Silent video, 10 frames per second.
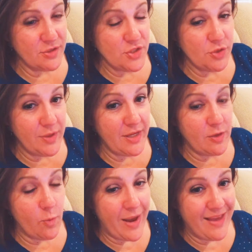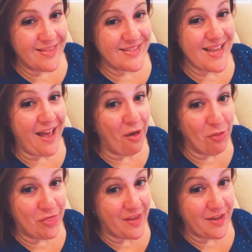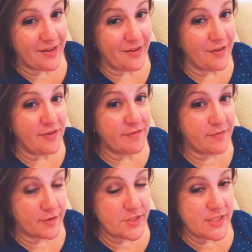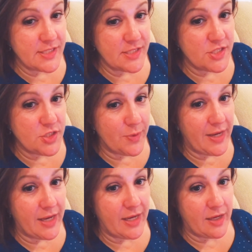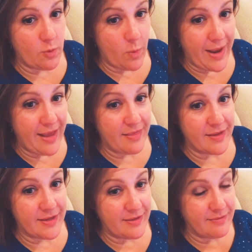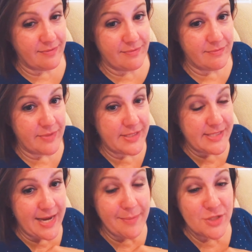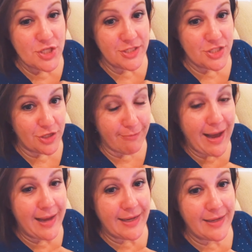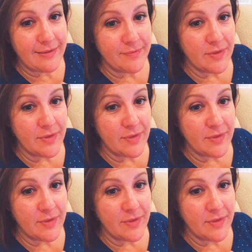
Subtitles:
do it in a way that's healthy versus doing it in a way that is damaging to your body.